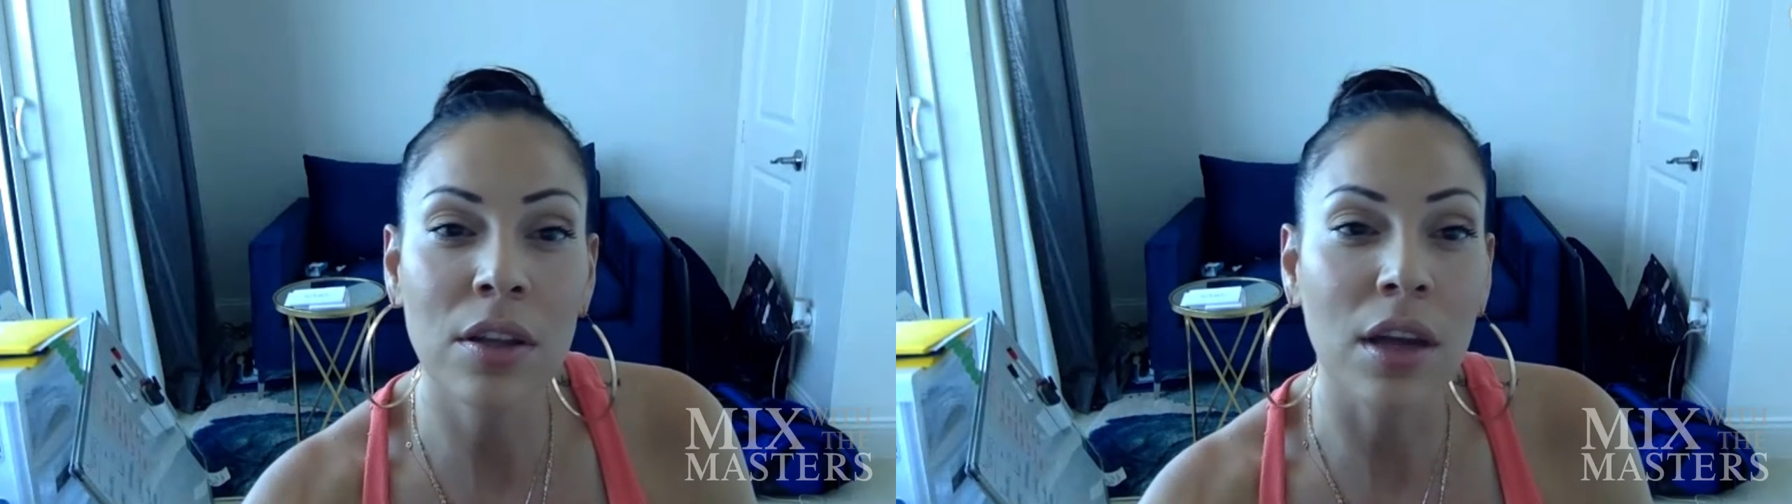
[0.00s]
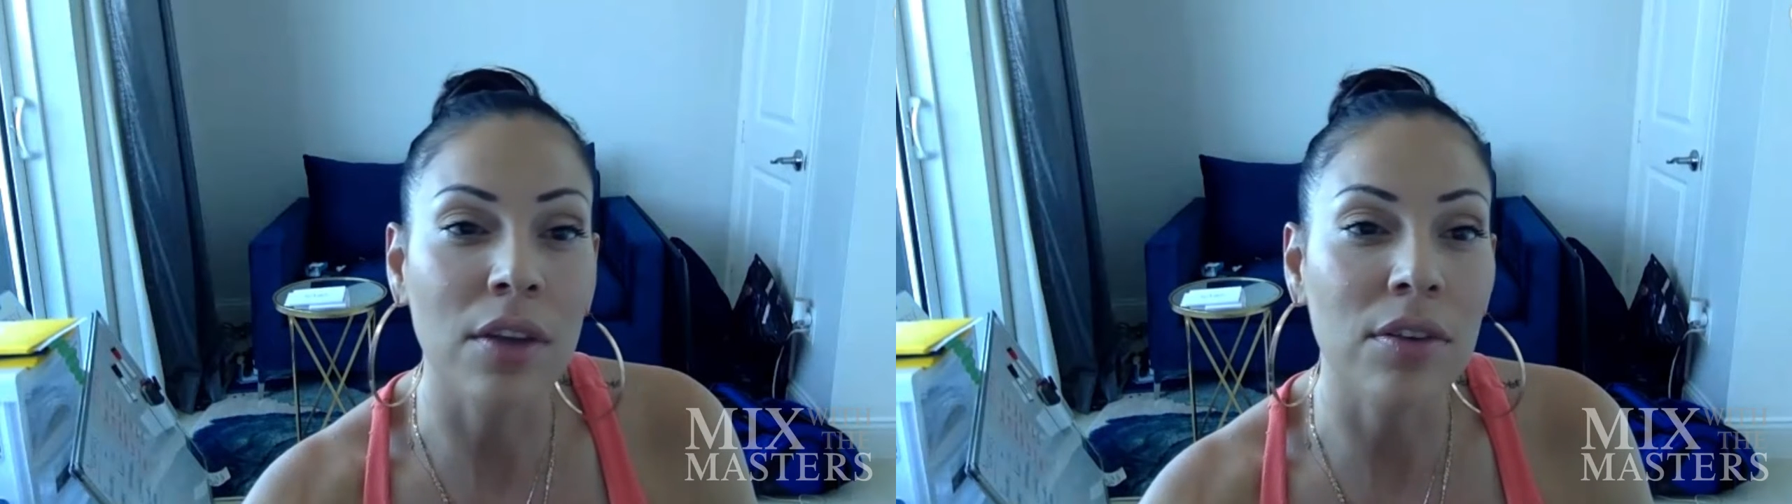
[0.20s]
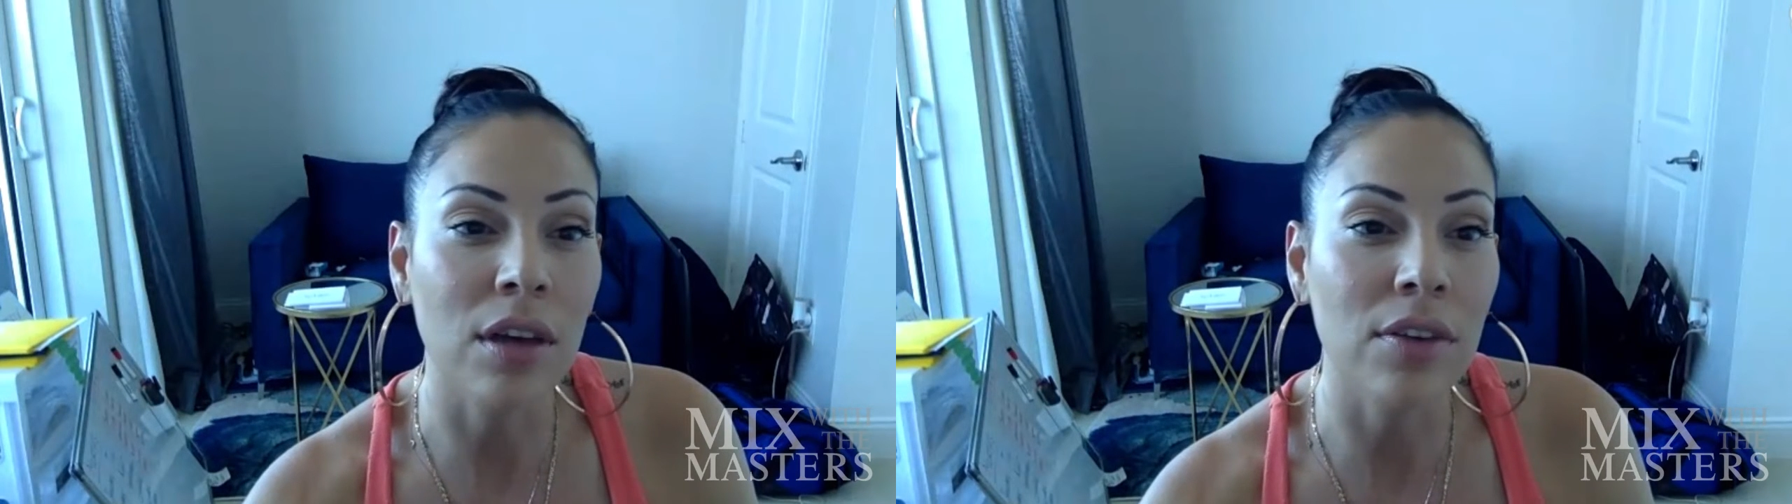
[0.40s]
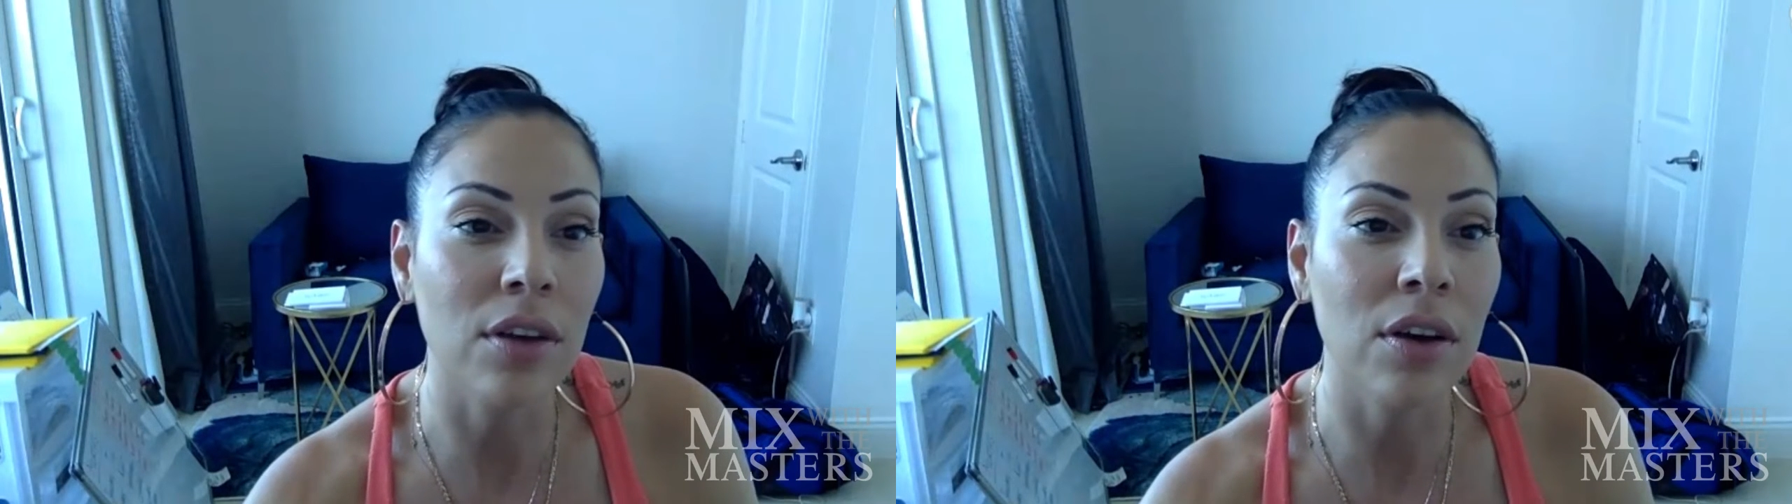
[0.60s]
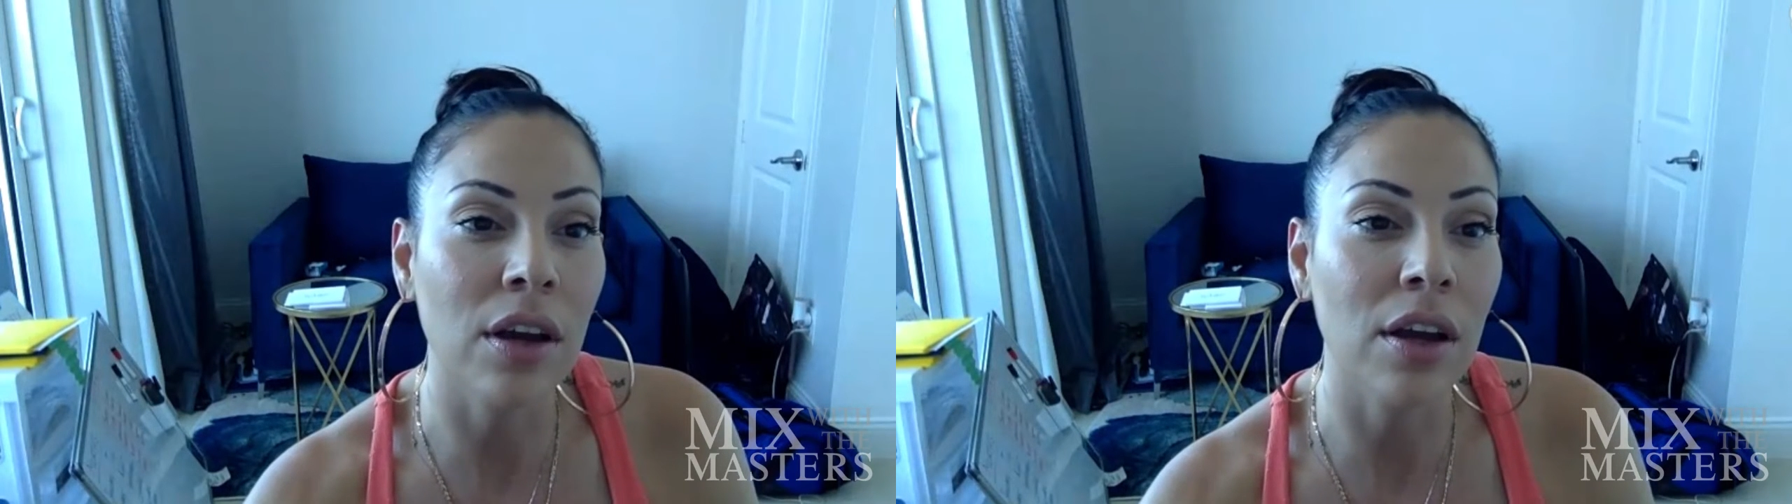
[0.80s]
Yes,
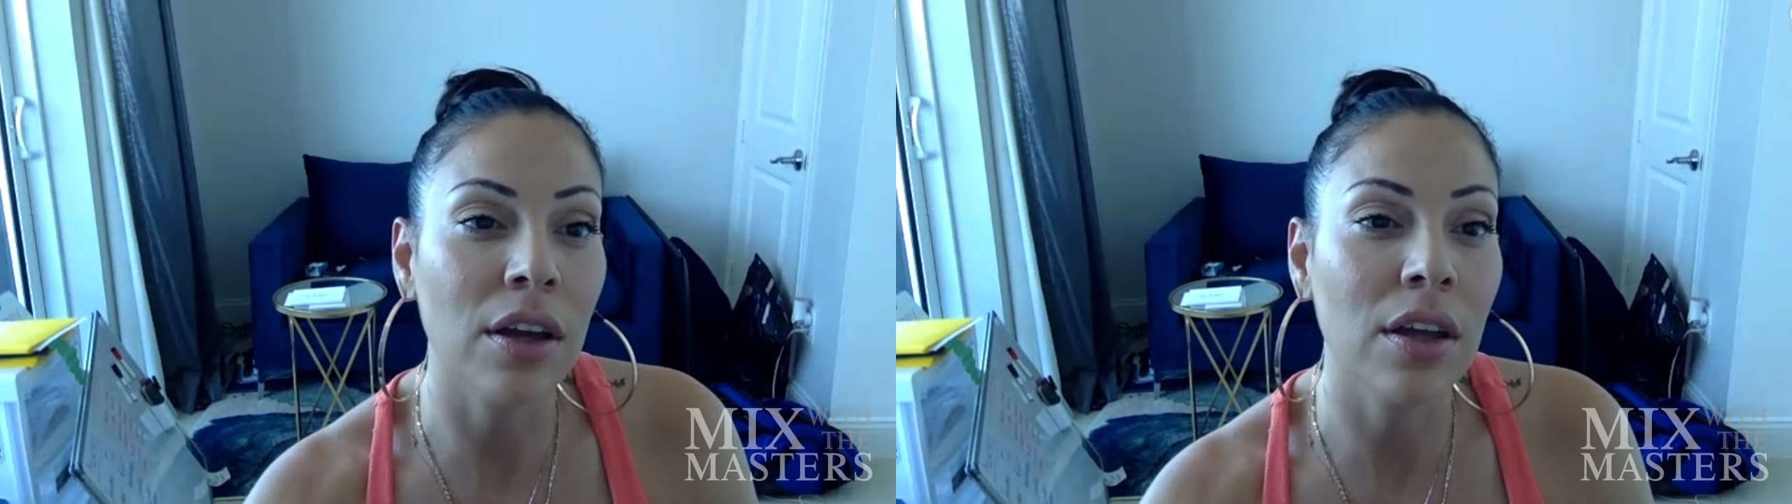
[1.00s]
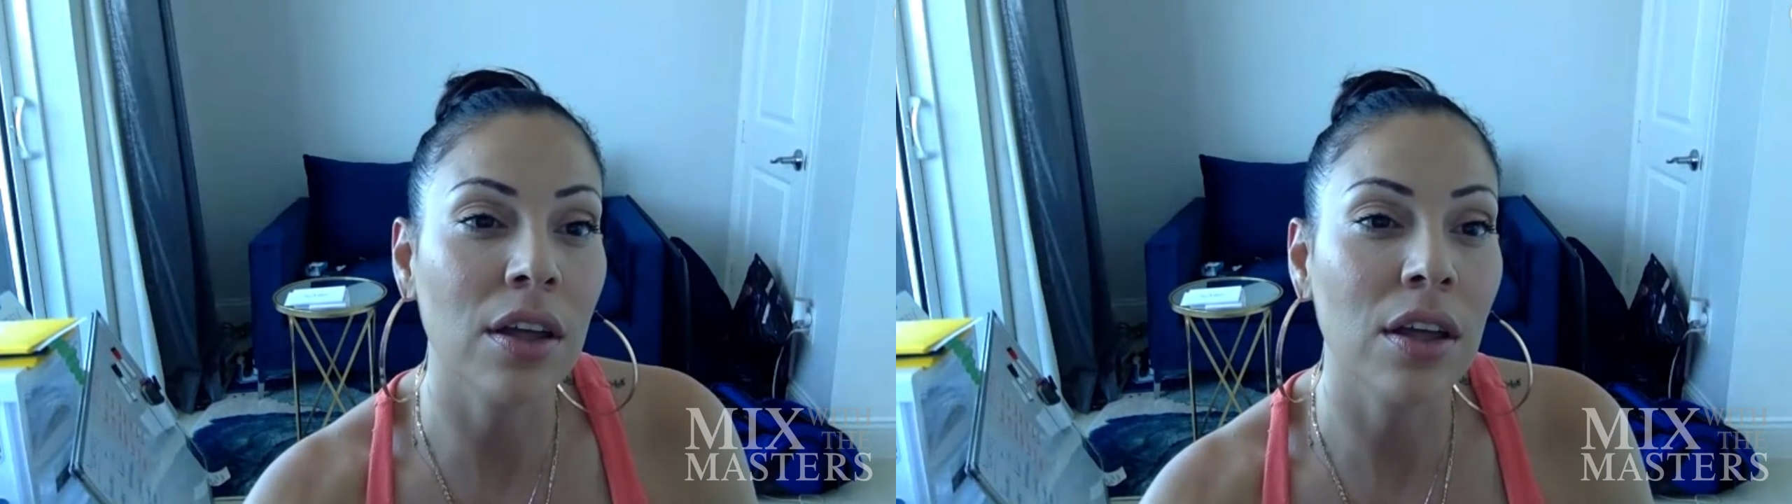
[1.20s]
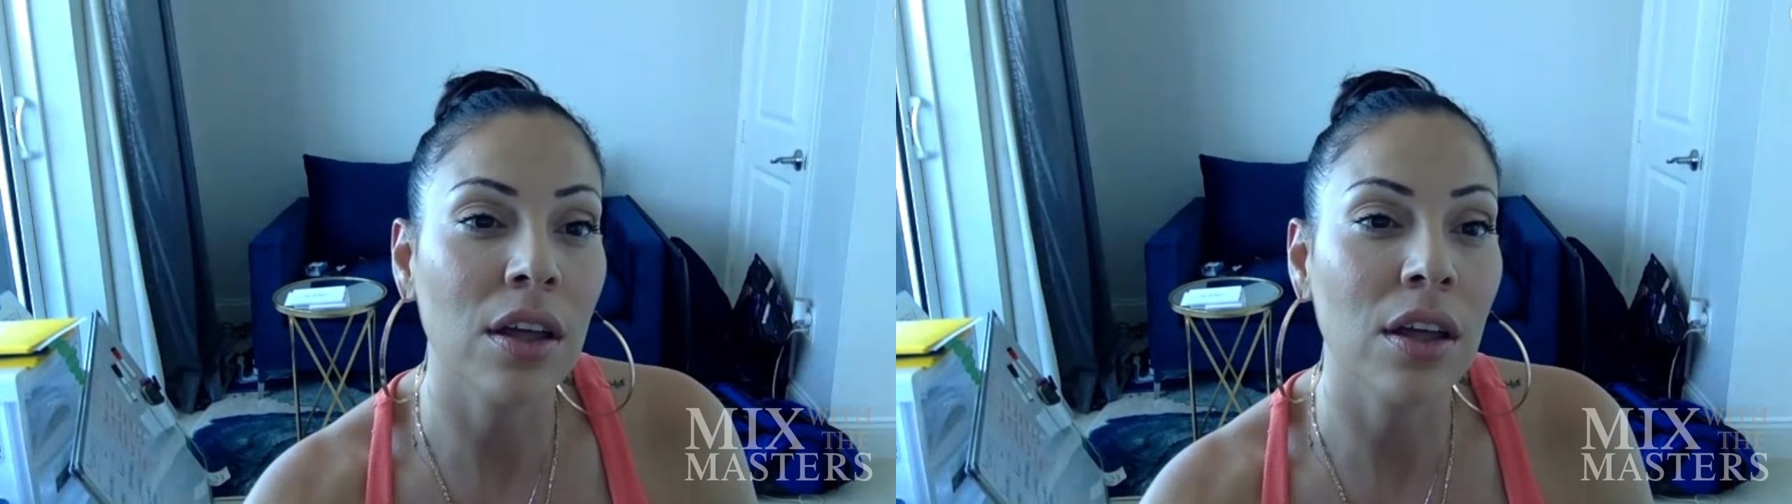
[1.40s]
okay.